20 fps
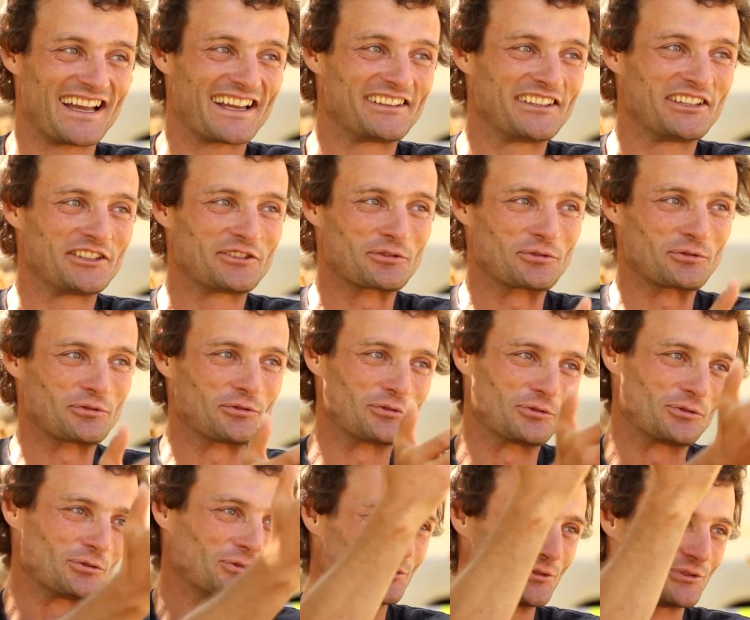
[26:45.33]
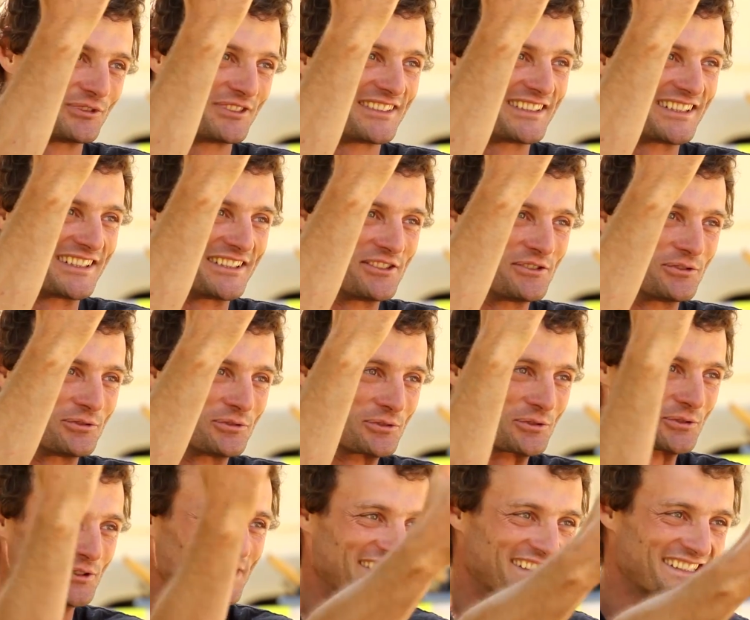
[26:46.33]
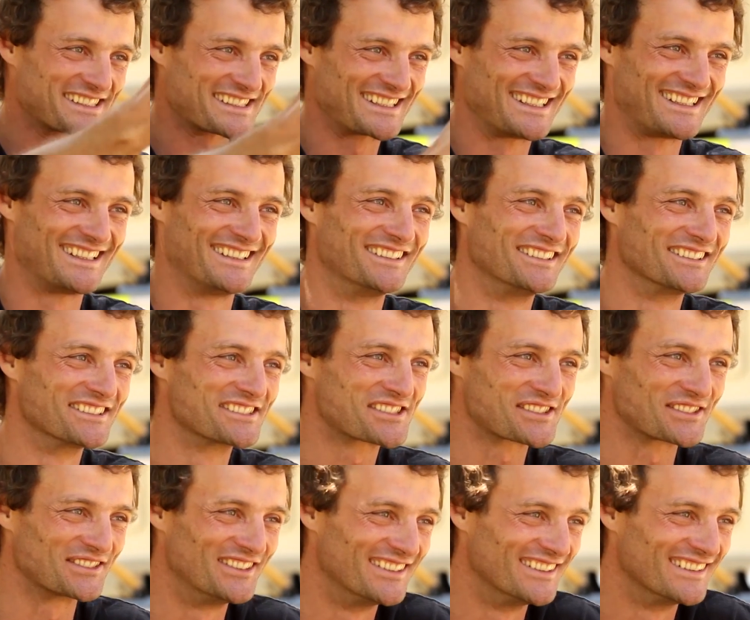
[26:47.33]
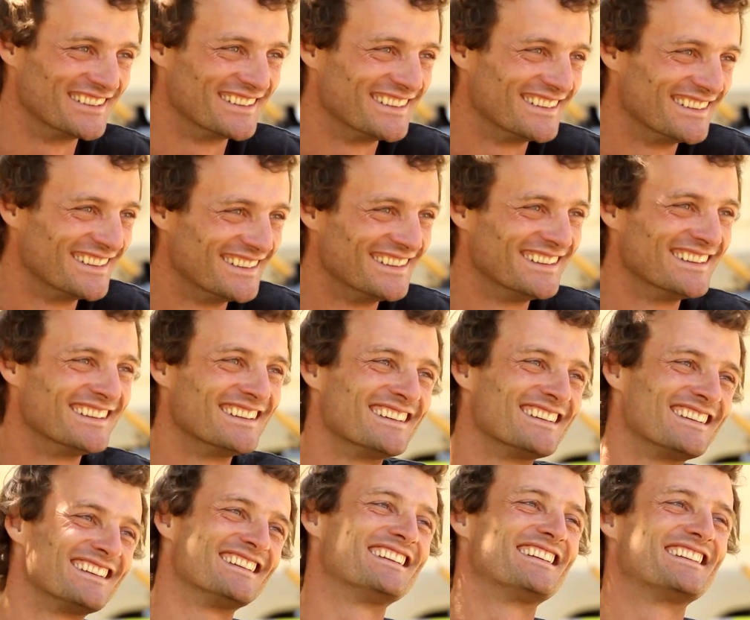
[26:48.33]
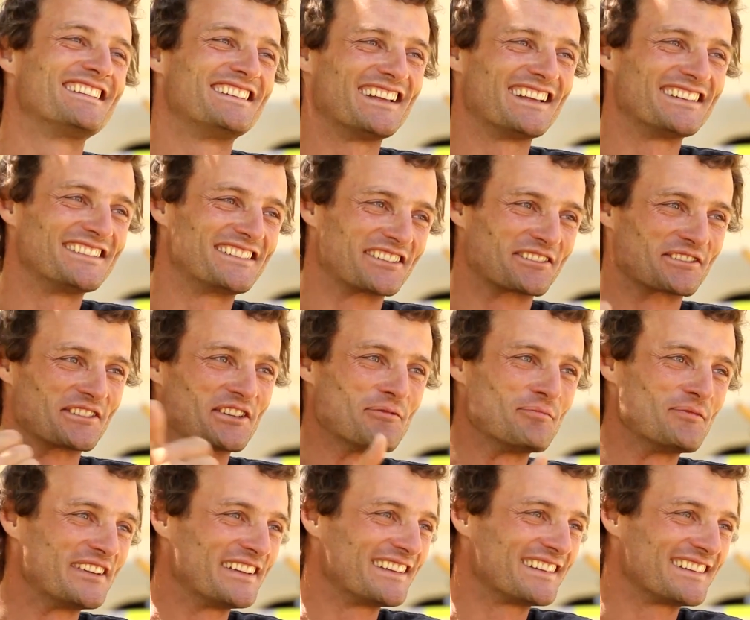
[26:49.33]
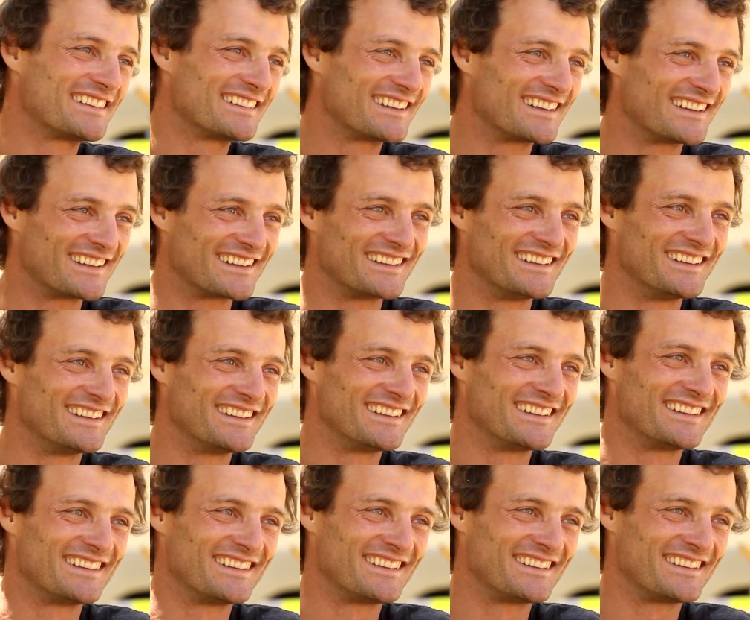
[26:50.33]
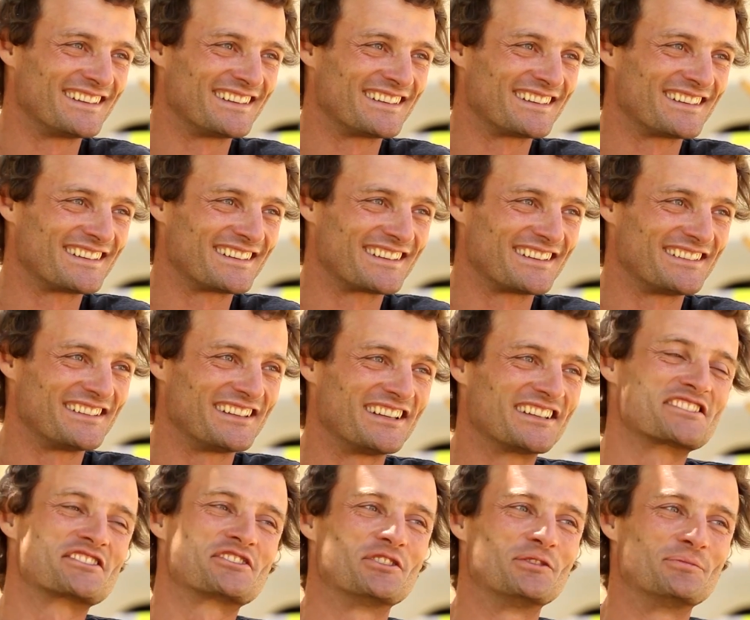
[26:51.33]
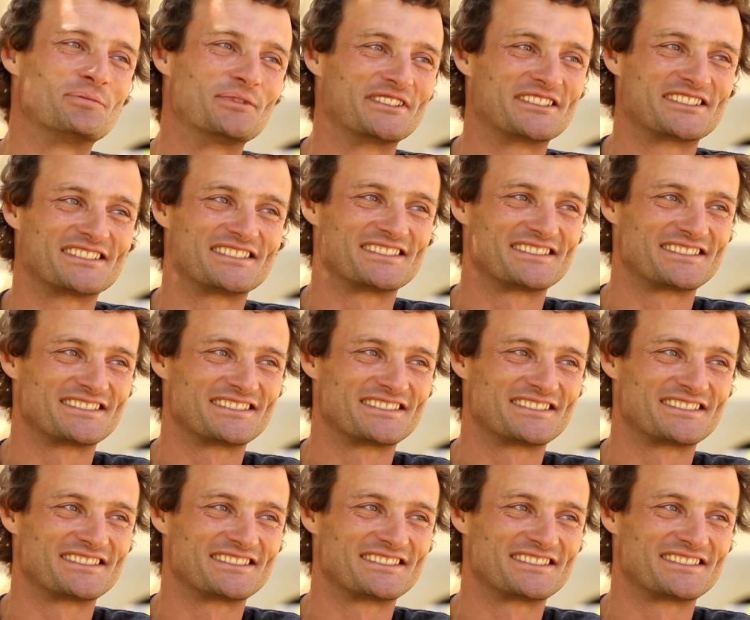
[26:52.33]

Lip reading: I need to do the new tricks also. The anti-rhythmic and the ass chopper.